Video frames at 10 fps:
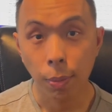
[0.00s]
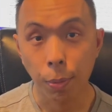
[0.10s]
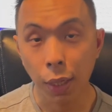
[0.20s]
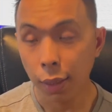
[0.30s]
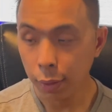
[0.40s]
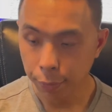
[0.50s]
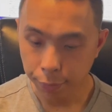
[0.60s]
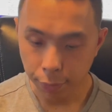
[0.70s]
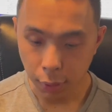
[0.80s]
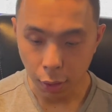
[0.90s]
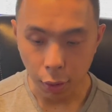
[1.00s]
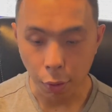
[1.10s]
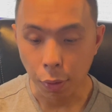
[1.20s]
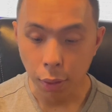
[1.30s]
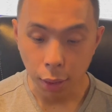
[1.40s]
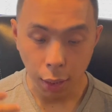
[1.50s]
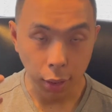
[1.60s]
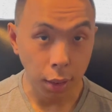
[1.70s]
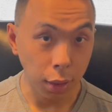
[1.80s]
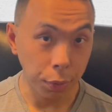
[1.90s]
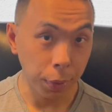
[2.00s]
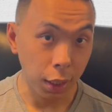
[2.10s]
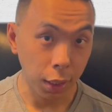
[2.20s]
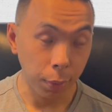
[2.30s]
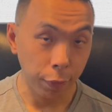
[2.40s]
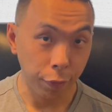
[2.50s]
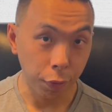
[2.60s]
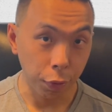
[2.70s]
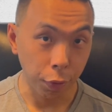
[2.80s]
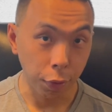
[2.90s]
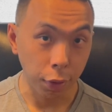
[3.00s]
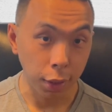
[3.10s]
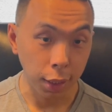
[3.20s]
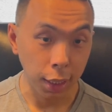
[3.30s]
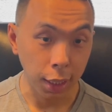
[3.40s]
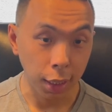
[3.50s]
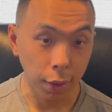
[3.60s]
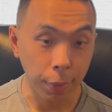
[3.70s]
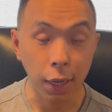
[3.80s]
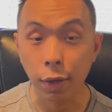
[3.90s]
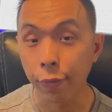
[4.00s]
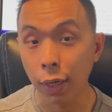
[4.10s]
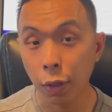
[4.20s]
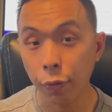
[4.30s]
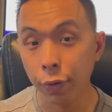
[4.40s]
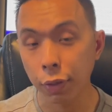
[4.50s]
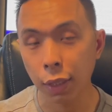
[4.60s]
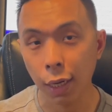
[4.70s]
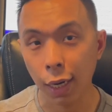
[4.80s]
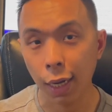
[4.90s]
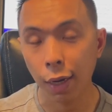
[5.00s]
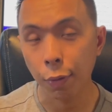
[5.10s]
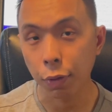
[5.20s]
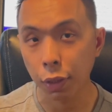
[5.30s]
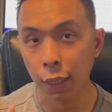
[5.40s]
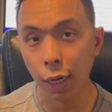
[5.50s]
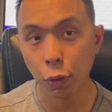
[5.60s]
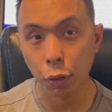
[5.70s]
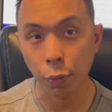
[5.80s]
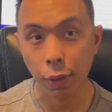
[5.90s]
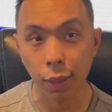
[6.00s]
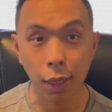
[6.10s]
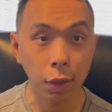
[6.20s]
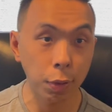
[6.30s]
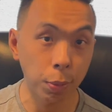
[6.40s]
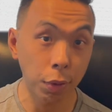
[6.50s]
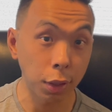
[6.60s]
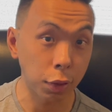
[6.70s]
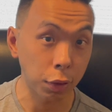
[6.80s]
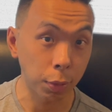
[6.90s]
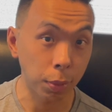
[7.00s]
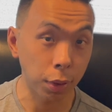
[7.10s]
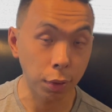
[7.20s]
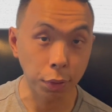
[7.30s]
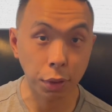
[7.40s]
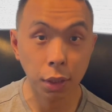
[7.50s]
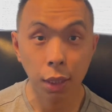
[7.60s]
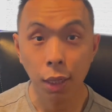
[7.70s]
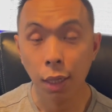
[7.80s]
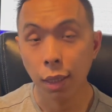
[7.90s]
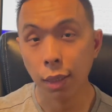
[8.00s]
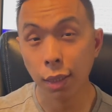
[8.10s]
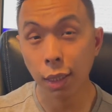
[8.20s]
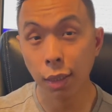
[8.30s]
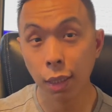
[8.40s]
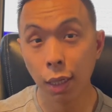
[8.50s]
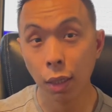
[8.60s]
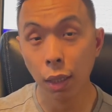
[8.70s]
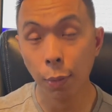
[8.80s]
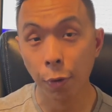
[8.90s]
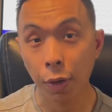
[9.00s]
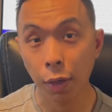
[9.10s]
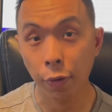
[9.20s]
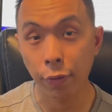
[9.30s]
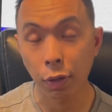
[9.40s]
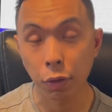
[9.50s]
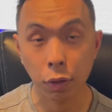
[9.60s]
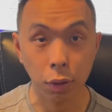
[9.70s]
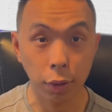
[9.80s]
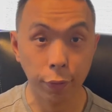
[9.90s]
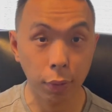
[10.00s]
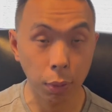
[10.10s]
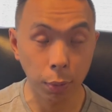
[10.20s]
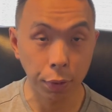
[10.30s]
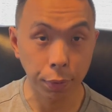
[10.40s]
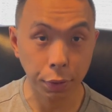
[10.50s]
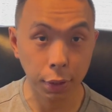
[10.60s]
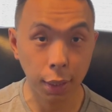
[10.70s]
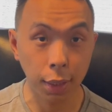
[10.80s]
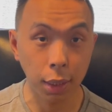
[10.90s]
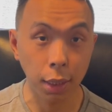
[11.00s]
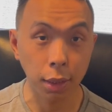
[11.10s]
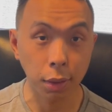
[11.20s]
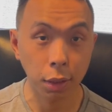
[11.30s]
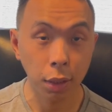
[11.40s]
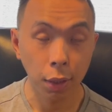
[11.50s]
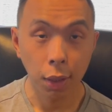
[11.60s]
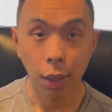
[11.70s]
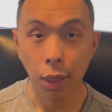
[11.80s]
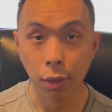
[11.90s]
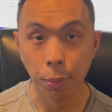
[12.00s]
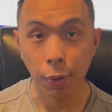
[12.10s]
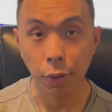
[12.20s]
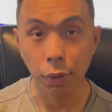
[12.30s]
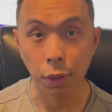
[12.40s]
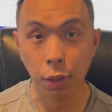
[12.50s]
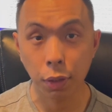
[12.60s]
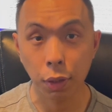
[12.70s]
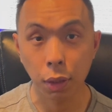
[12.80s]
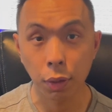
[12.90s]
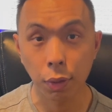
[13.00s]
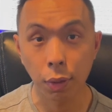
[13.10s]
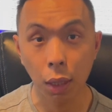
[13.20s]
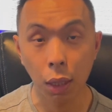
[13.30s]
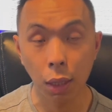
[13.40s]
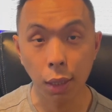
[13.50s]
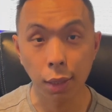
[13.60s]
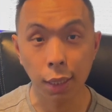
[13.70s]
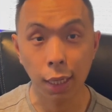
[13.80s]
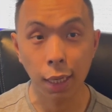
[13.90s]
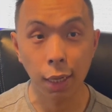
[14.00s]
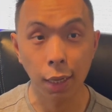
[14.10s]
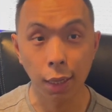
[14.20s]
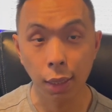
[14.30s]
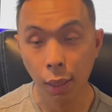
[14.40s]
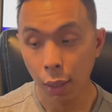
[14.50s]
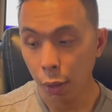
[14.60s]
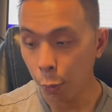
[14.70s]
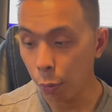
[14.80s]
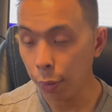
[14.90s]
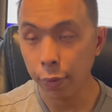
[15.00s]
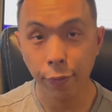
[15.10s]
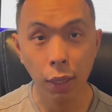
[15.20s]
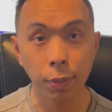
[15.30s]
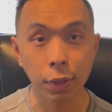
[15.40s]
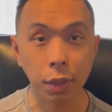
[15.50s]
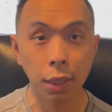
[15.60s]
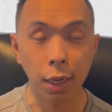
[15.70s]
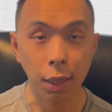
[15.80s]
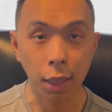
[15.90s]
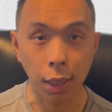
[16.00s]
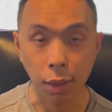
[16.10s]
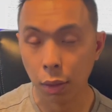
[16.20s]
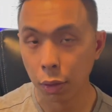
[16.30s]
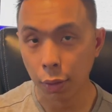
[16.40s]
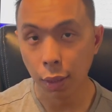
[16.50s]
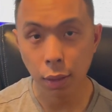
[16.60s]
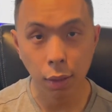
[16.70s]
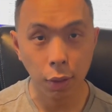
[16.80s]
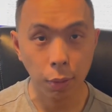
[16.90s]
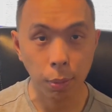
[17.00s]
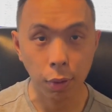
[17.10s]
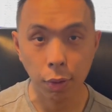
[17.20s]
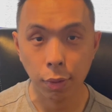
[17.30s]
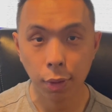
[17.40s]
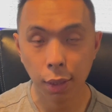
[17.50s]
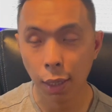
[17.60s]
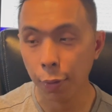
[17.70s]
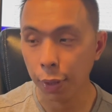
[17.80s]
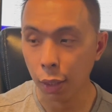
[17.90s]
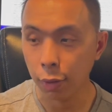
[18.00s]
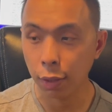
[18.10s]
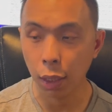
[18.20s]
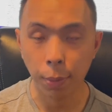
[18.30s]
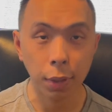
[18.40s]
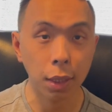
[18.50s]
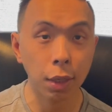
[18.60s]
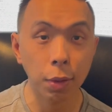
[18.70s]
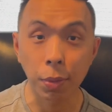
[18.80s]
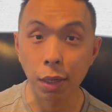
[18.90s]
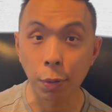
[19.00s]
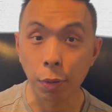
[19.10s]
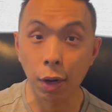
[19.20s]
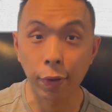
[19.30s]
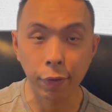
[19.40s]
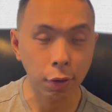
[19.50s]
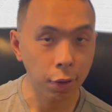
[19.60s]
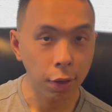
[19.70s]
But, you know, it does make up for the amount of interviews that I get, which is actually one of the other points of the pros, is I tend to get a lot more interviews from the mobile side of things as opposed to on the web development side of things. So that's another pro. Kind of went off topic there, but whatever.